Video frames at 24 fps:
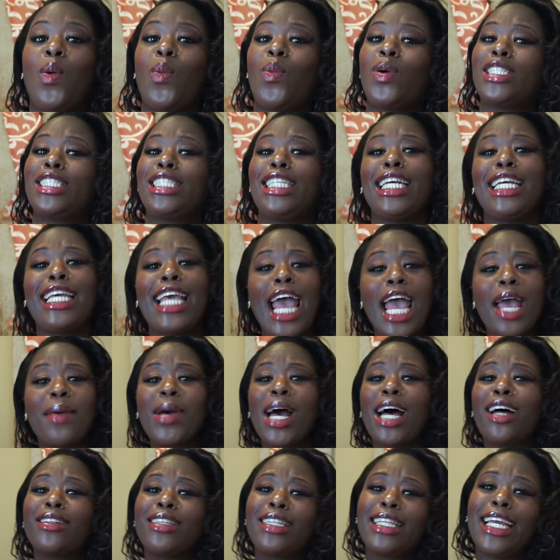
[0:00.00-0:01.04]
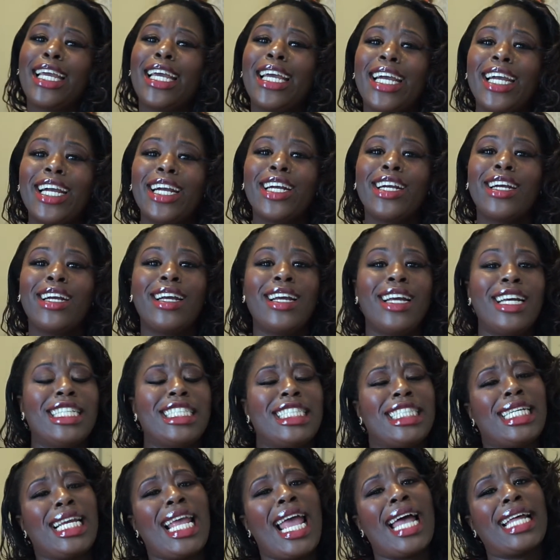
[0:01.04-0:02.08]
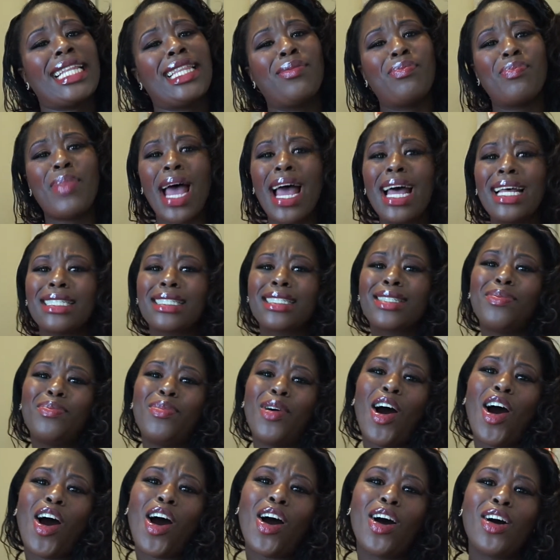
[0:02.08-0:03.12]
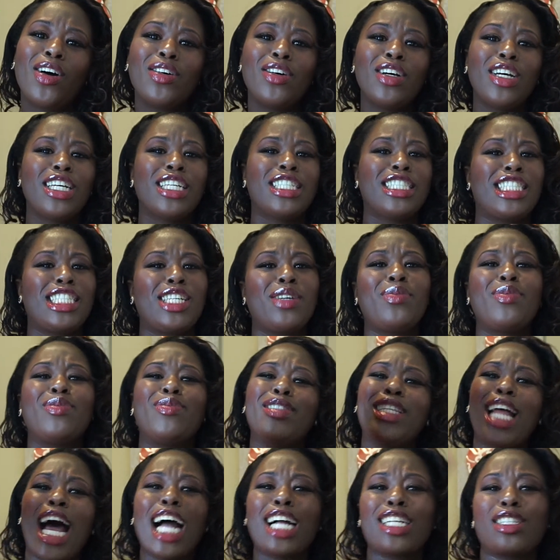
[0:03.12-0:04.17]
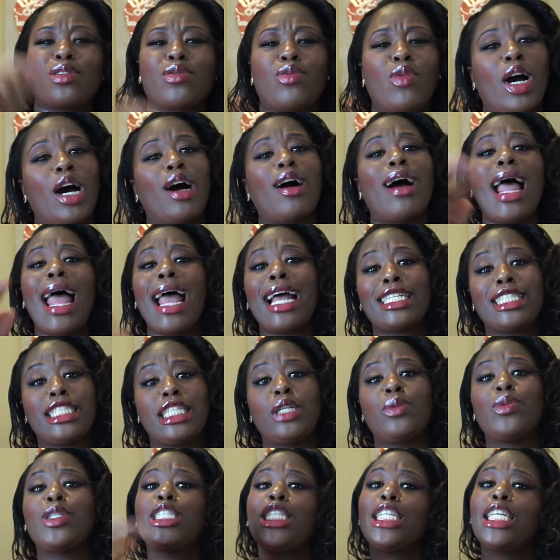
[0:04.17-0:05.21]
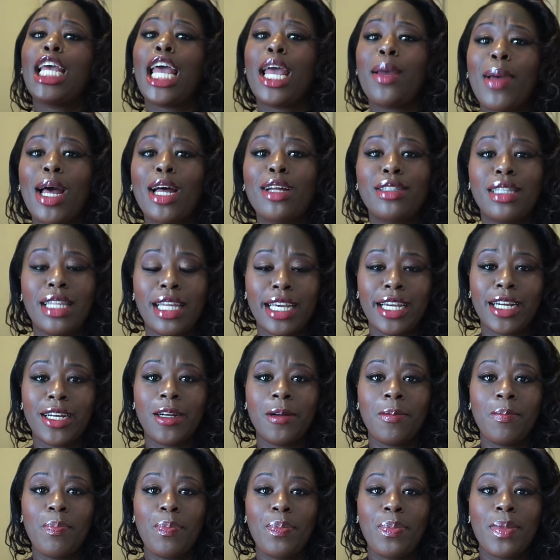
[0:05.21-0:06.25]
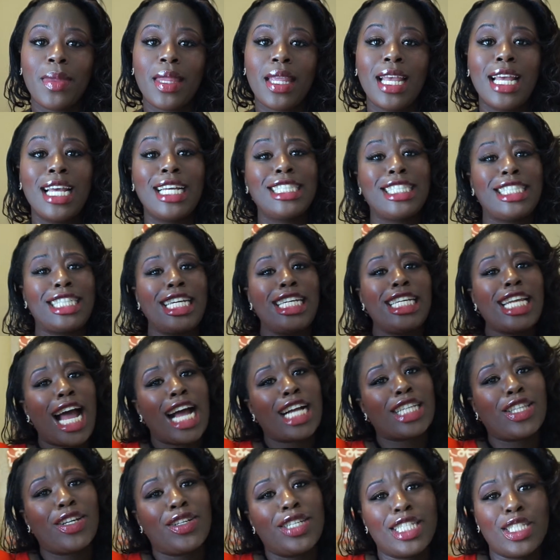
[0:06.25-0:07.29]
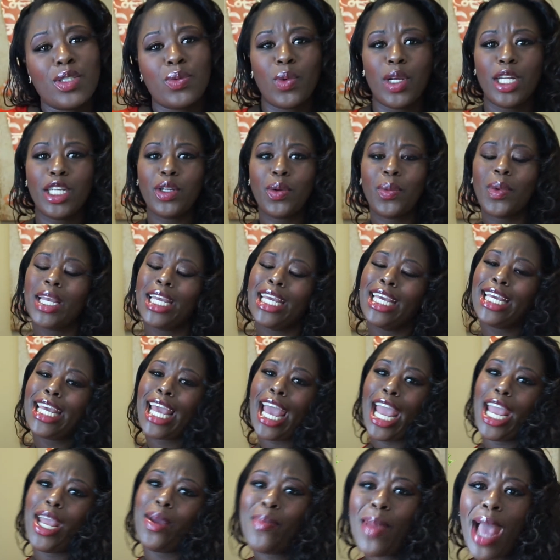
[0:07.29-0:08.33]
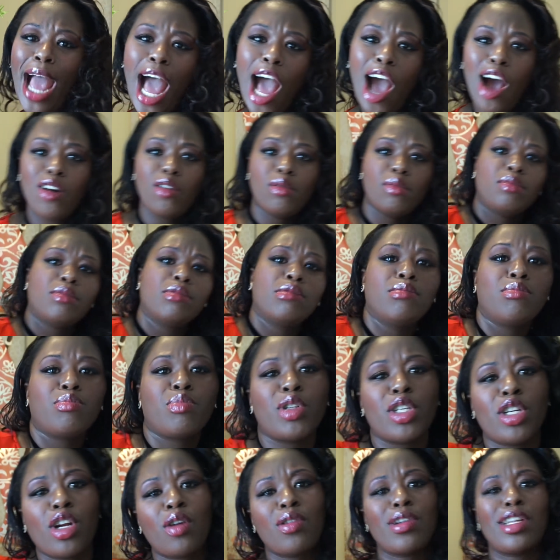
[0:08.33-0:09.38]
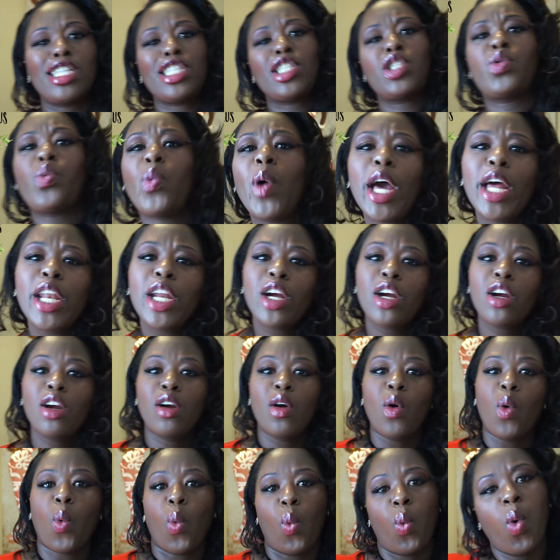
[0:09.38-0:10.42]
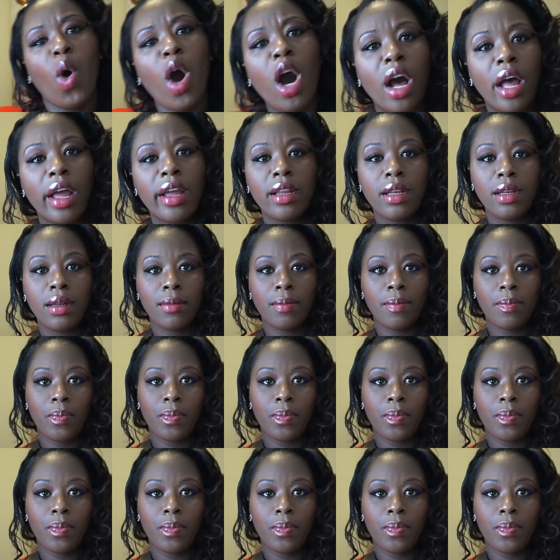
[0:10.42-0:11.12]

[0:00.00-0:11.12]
When she came out there, she had the basketball. She knocked, well, actually, when she came out there, she knocked on his window when he came out, put on his sweater. What?